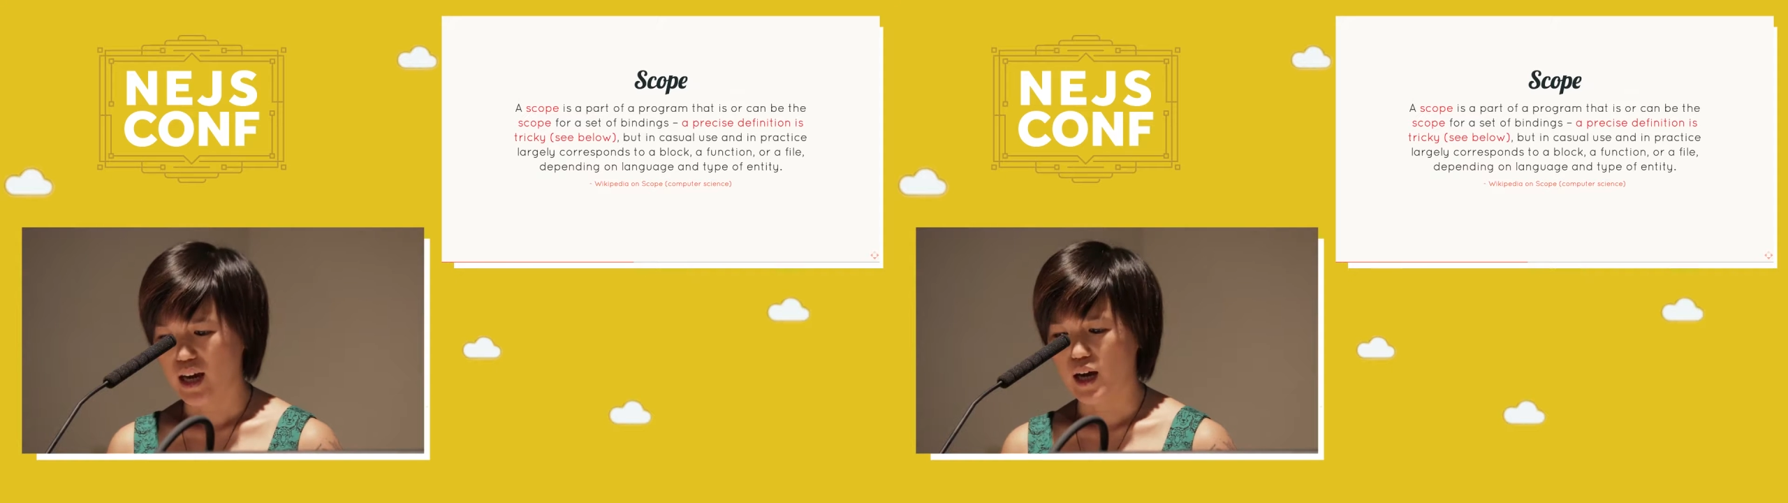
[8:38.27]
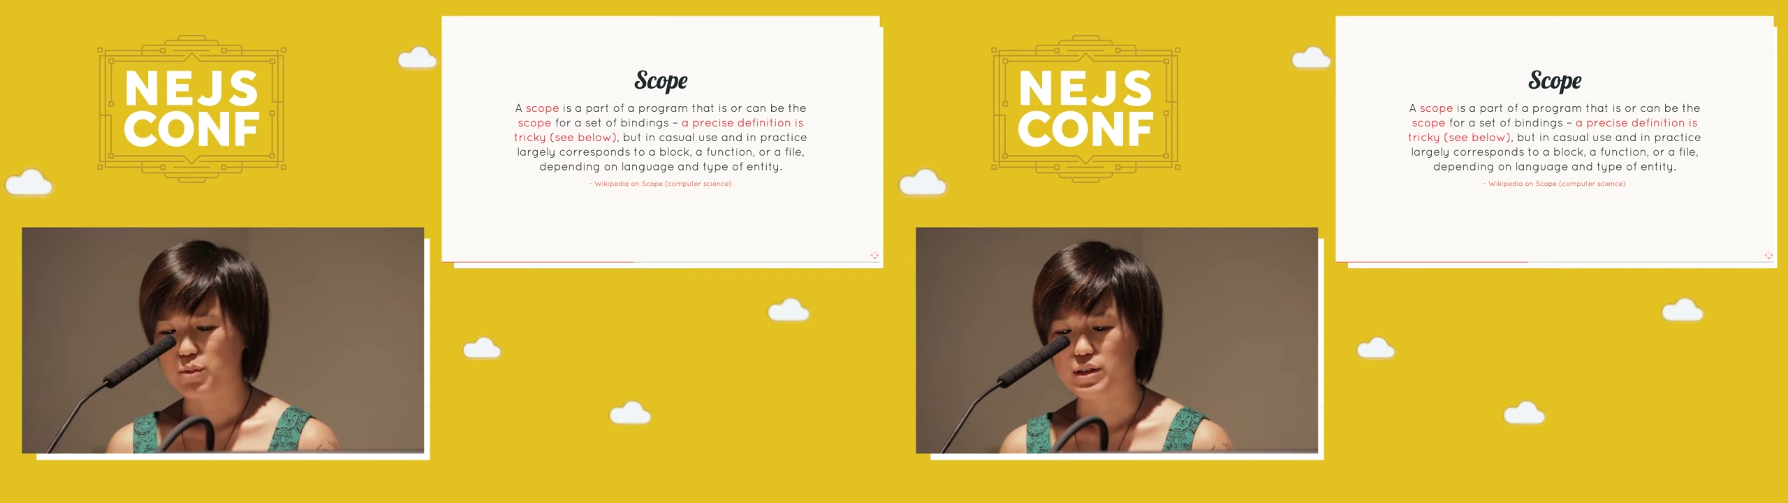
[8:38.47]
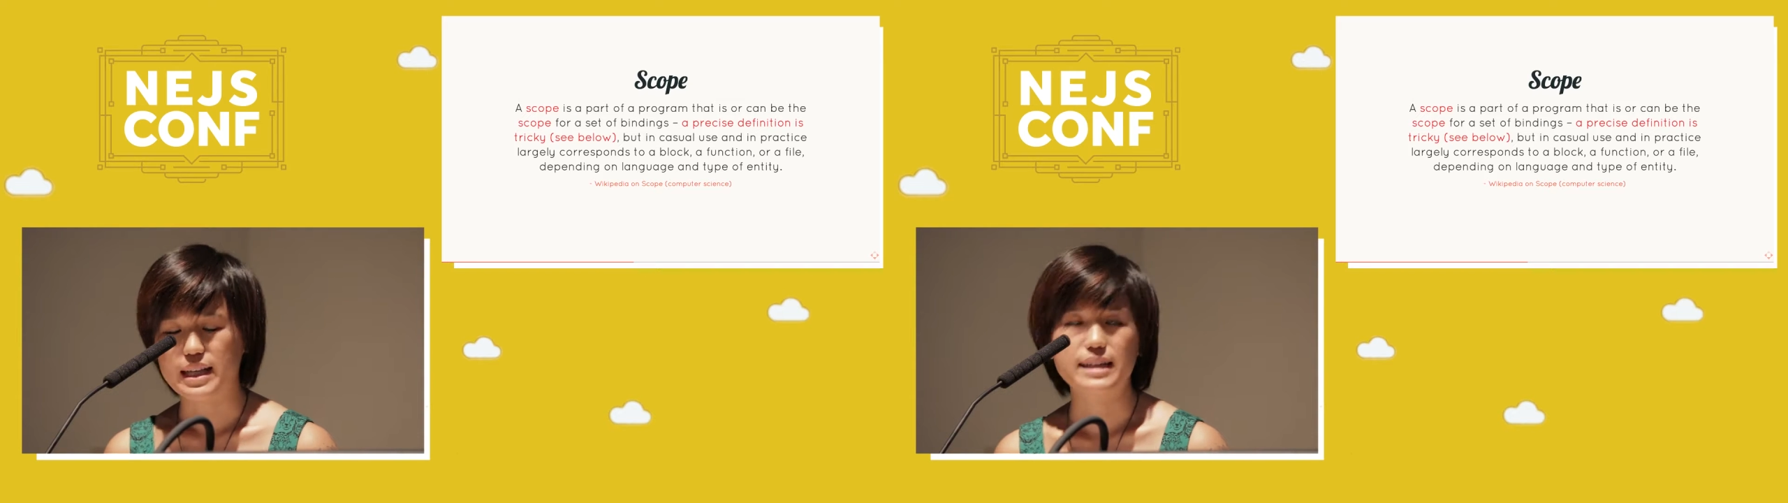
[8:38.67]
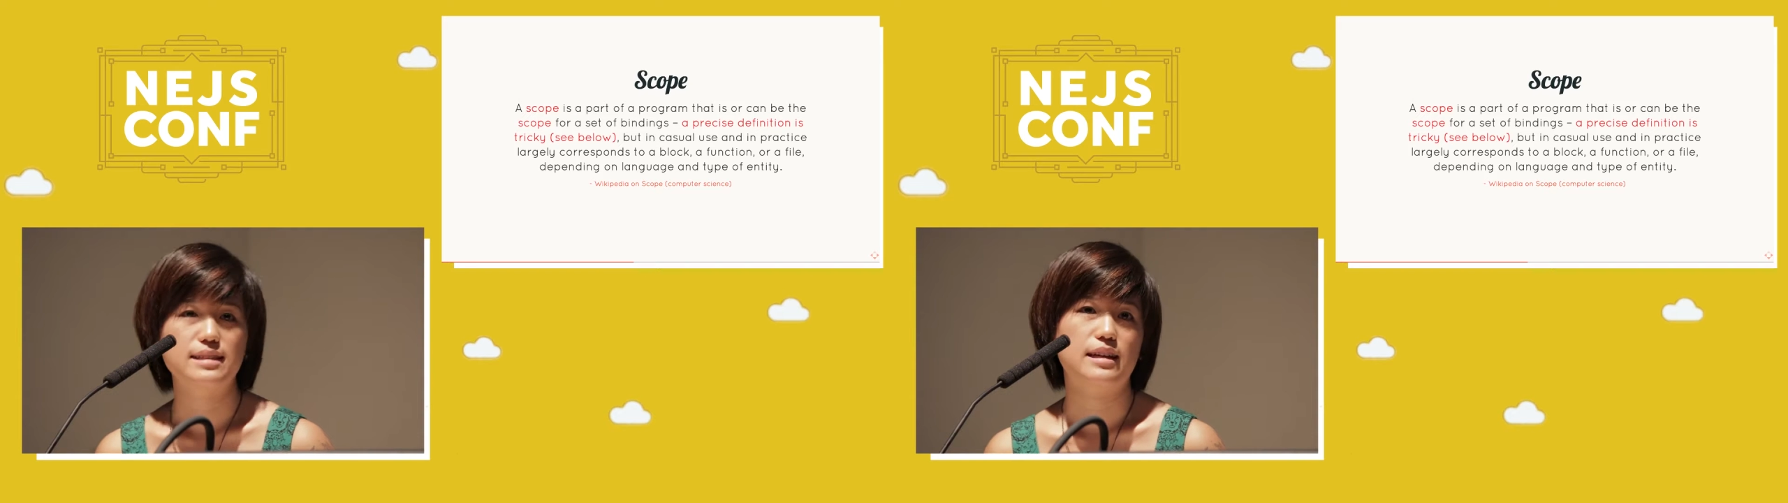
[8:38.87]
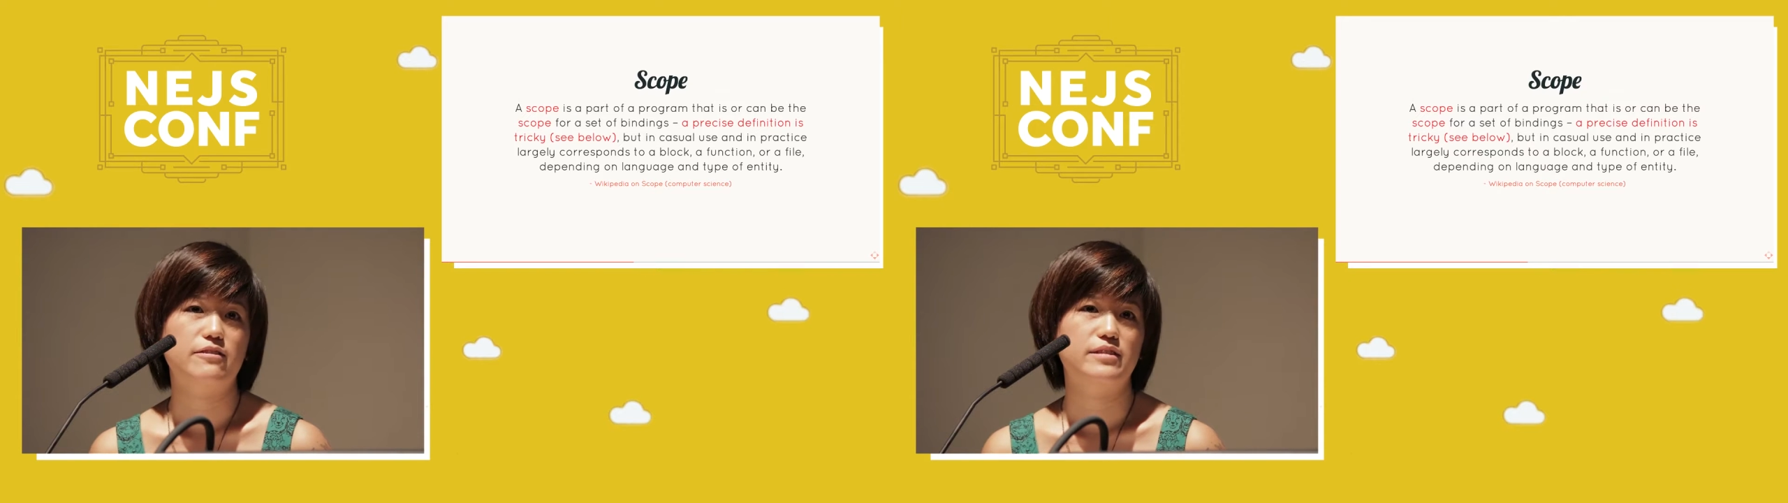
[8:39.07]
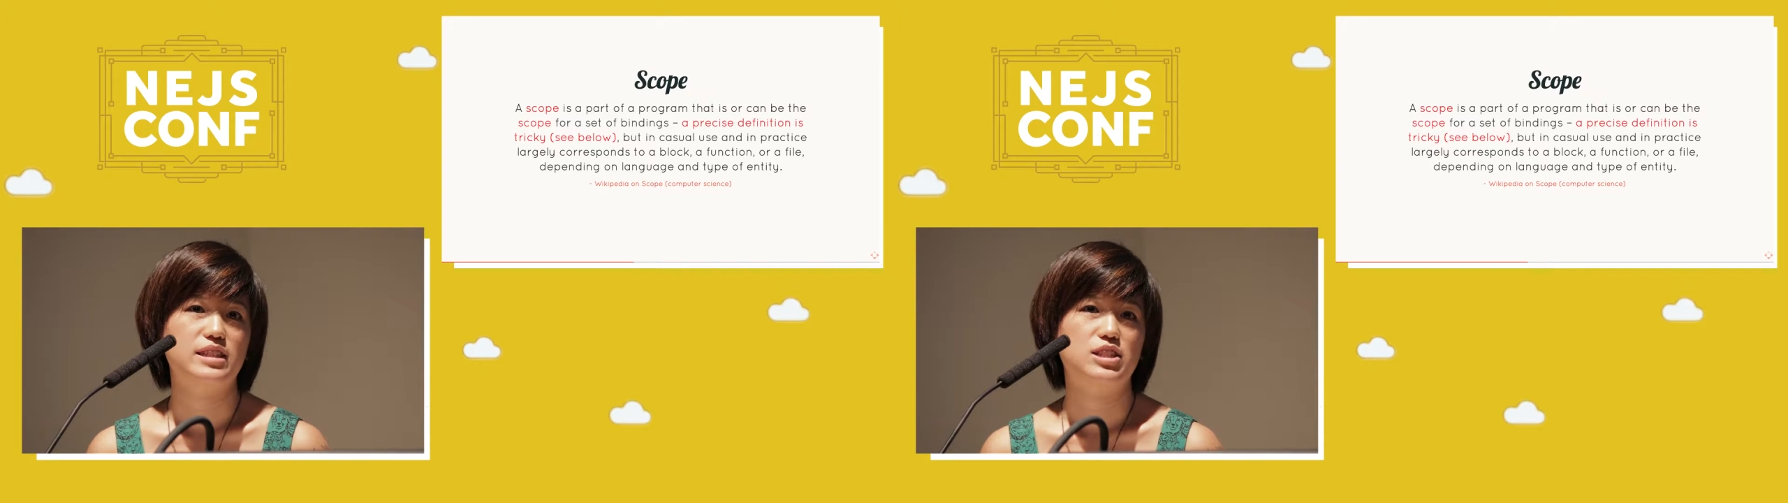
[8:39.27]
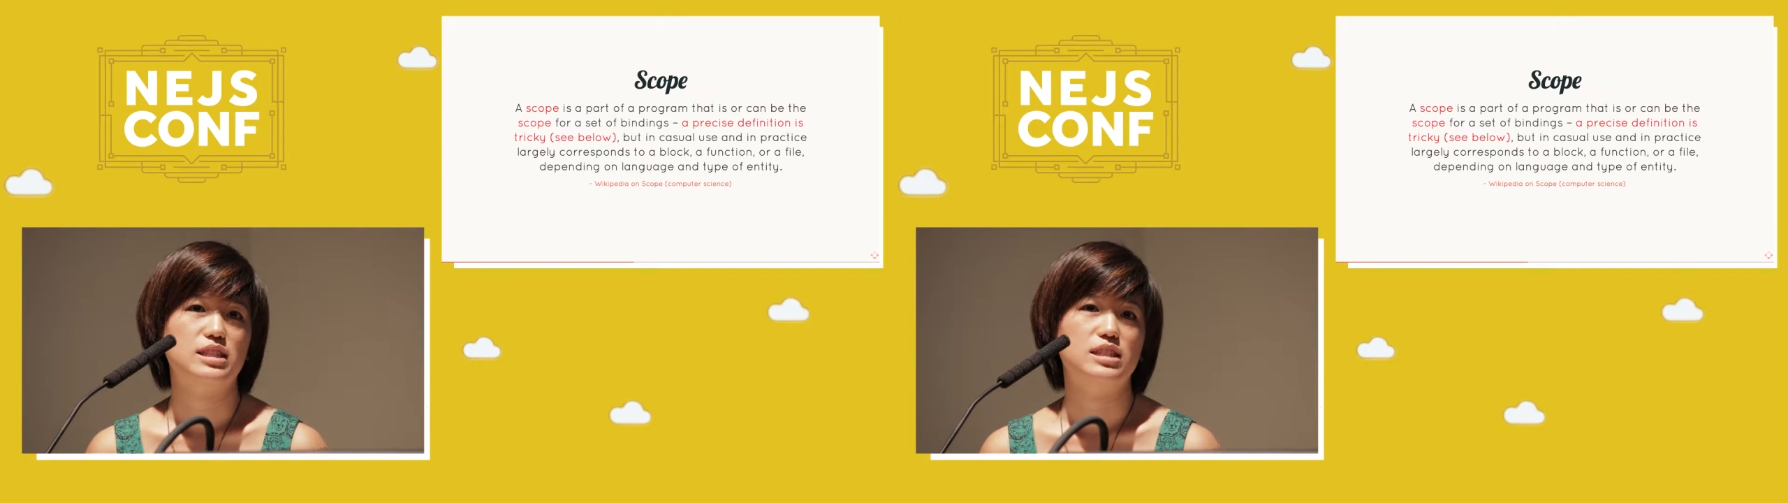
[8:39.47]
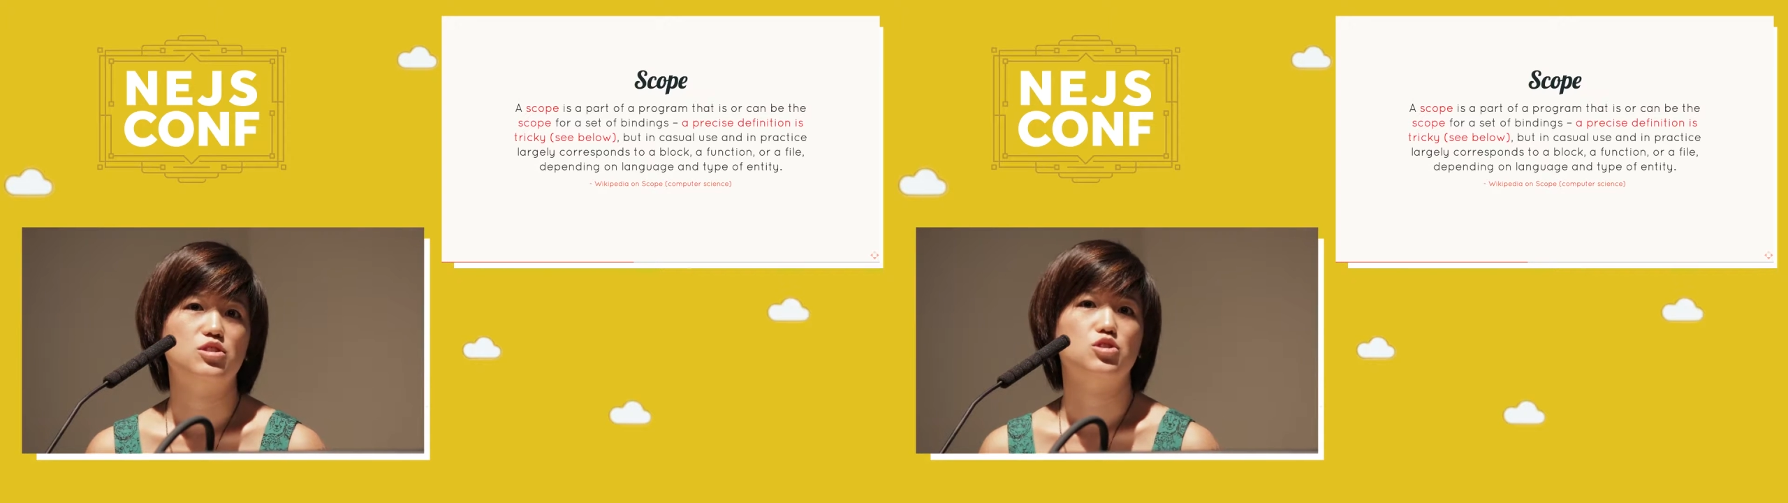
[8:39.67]
A precise definition
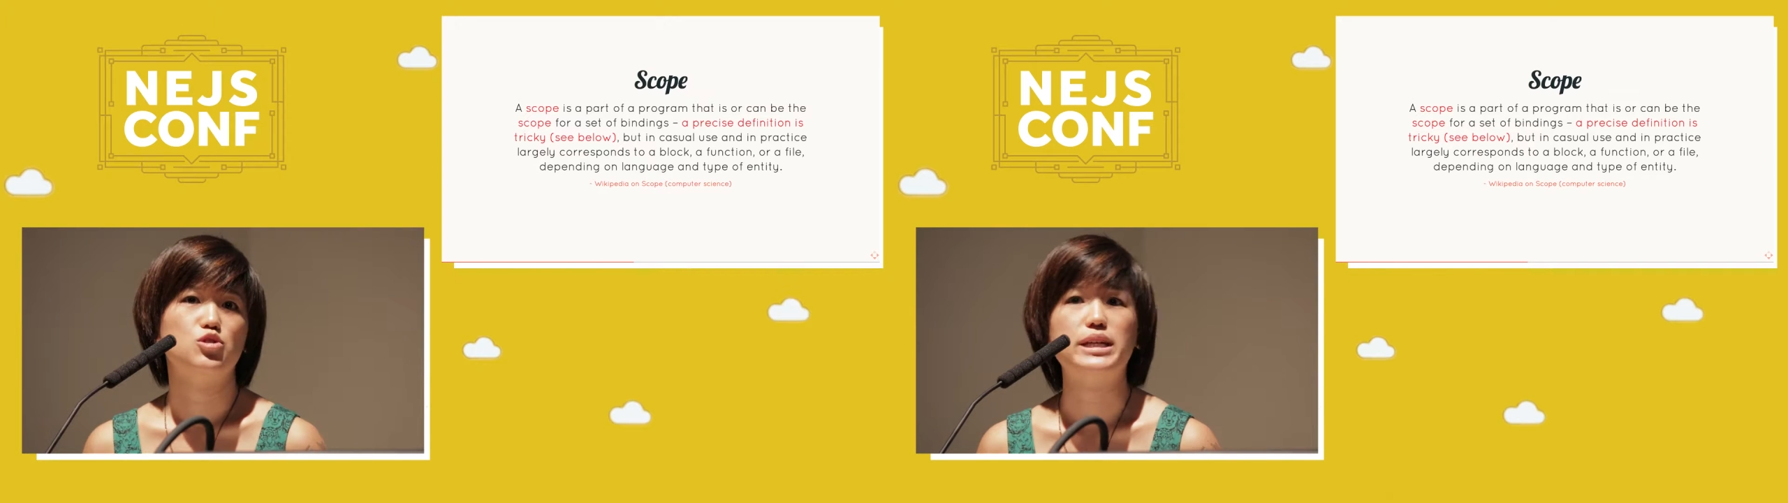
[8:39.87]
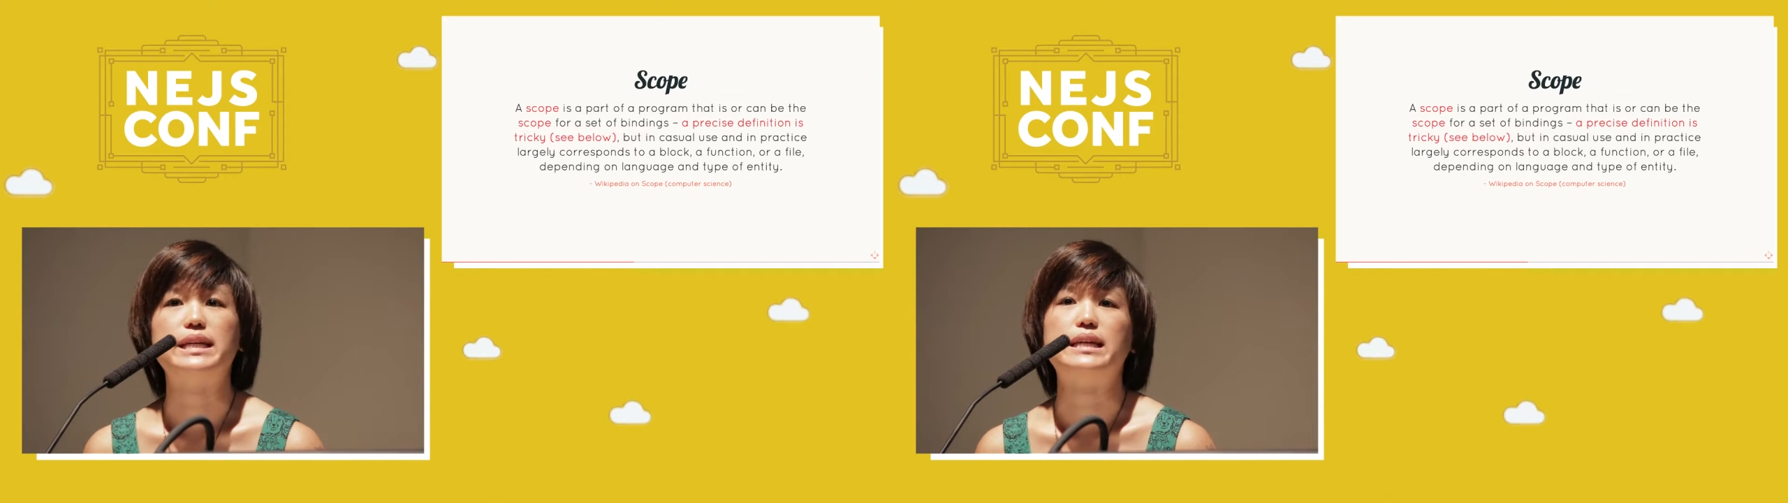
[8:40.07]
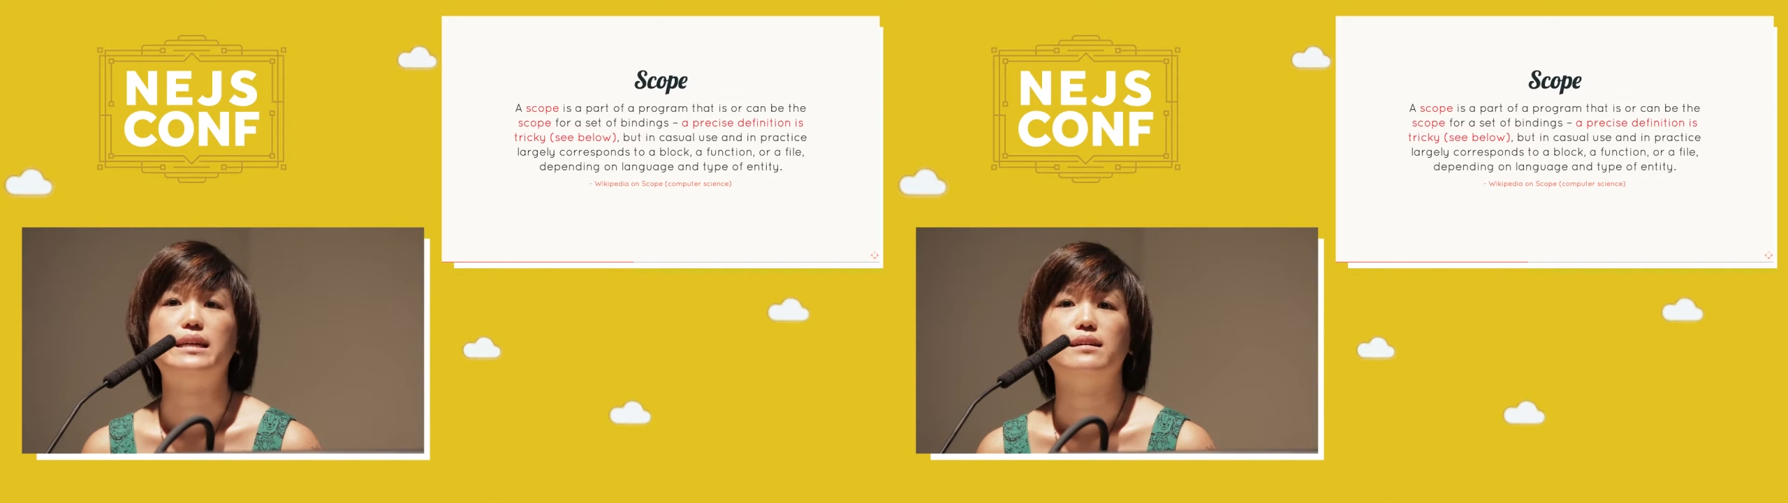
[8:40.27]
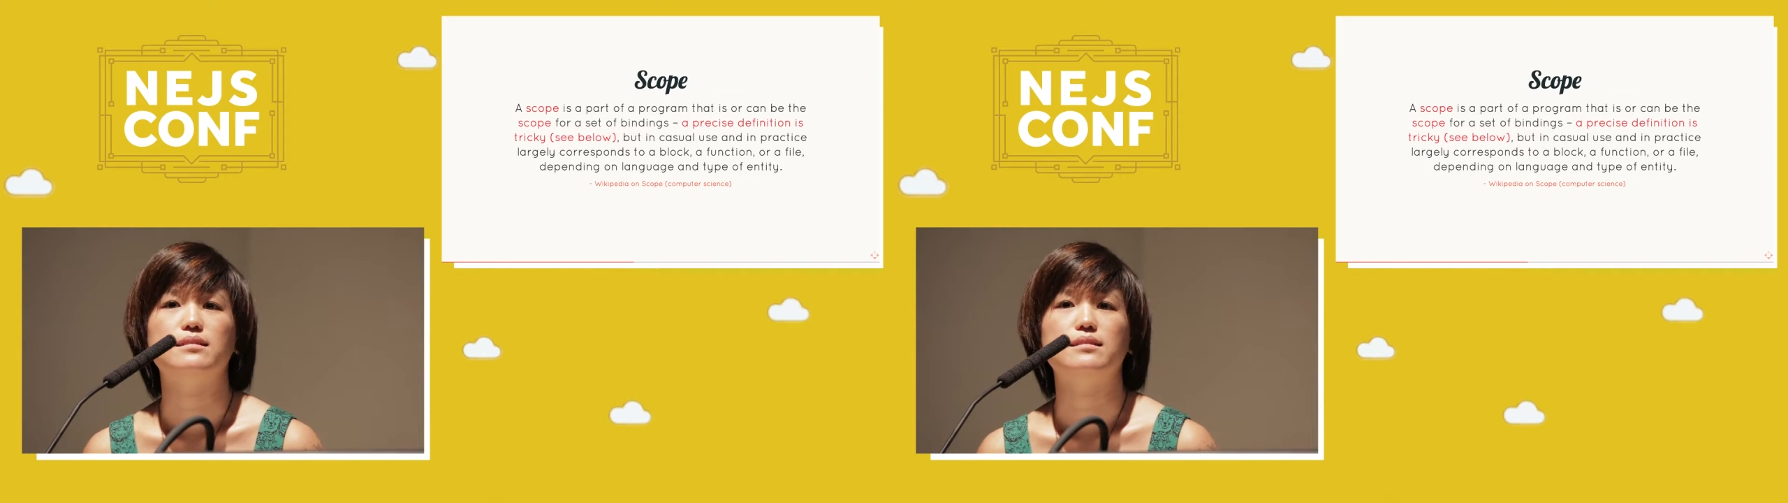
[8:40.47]
is tricky,